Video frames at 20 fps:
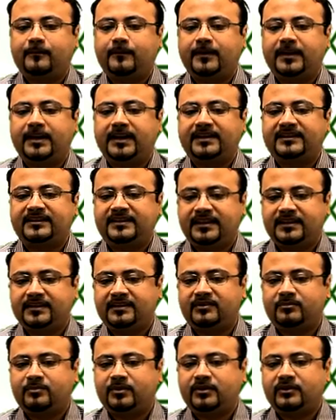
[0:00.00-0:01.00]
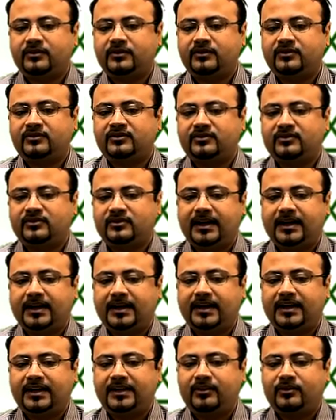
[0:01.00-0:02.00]
I say this because
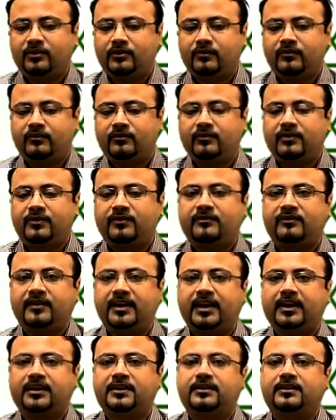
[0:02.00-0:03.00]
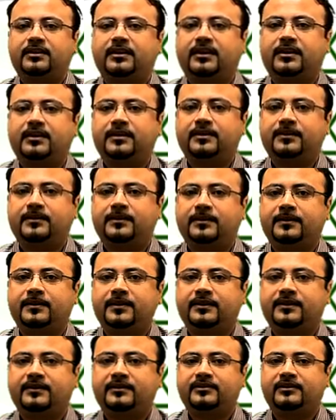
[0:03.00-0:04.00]
I know for a fact that
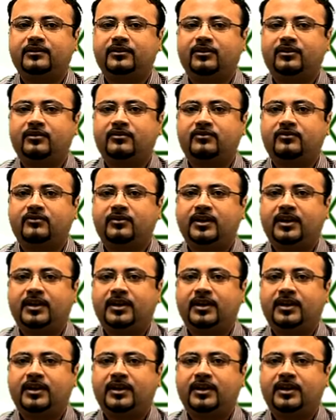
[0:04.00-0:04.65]
there is a lot of